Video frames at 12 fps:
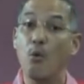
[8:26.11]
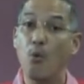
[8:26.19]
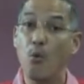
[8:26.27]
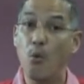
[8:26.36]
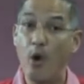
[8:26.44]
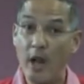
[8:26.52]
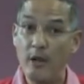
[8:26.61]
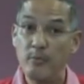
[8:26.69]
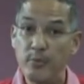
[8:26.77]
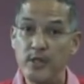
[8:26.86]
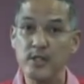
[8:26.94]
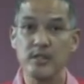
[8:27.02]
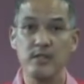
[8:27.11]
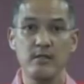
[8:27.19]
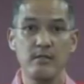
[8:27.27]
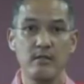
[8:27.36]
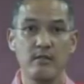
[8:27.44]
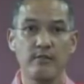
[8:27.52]
One
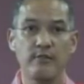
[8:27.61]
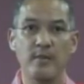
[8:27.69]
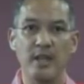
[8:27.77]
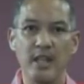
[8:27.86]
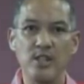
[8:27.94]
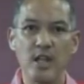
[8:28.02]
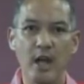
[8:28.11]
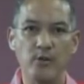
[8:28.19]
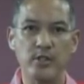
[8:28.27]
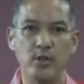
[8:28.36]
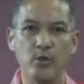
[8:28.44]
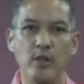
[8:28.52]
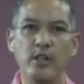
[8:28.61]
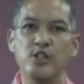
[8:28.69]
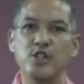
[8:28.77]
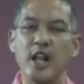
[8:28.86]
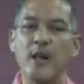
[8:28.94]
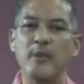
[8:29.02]
person from each household
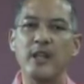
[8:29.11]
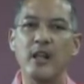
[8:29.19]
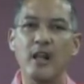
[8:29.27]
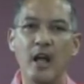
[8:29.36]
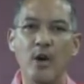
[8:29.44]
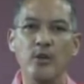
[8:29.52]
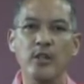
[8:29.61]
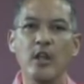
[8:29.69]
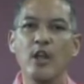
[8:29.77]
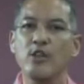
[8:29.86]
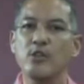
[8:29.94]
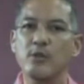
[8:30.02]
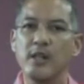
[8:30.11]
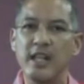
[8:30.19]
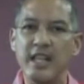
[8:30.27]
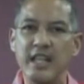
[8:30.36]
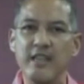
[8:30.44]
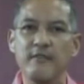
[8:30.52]
shall be allowed to
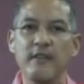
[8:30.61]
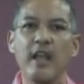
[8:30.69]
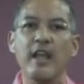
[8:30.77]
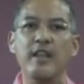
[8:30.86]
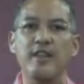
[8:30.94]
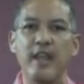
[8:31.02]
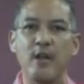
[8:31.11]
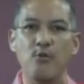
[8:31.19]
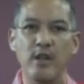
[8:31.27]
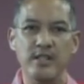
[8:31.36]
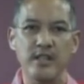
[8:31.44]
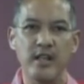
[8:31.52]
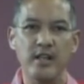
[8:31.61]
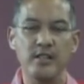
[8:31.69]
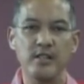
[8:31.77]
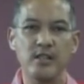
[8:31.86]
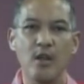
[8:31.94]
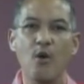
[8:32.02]
leave their
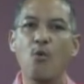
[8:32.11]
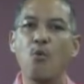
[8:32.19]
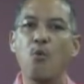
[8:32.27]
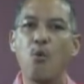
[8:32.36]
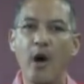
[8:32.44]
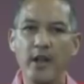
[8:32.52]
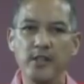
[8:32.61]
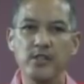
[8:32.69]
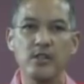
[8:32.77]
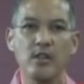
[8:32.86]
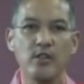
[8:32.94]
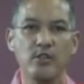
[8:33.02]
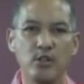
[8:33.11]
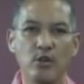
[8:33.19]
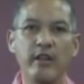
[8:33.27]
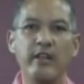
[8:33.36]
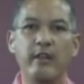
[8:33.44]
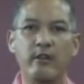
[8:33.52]
residence once
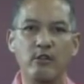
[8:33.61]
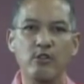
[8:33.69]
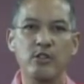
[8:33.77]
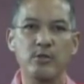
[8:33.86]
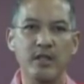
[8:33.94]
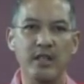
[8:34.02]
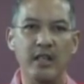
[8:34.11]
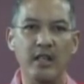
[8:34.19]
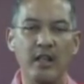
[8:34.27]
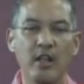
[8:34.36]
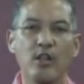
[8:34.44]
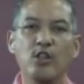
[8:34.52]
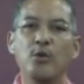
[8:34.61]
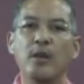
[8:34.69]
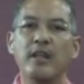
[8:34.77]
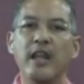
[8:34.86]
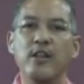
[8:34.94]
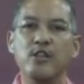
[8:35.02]
during a grocery day to
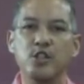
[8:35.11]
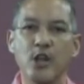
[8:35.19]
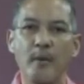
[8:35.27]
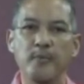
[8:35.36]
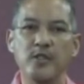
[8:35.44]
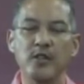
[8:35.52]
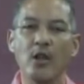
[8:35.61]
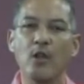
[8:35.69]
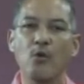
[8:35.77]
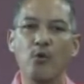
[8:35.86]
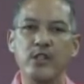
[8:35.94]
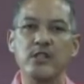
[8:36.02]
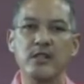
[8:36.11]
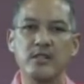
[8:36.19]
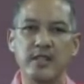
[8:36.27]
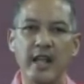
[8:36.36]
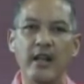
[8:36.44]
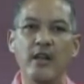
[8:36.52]
attend shops which
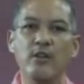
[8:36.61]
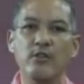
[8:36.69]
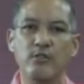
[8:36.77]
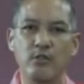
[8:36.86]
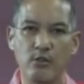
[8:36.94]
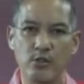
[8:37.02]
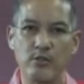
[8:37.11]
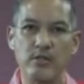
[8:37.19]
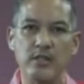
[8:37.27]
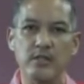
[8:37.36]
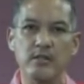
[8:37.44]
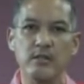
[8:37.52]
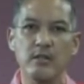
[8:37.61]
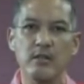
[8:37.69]
sell groceries.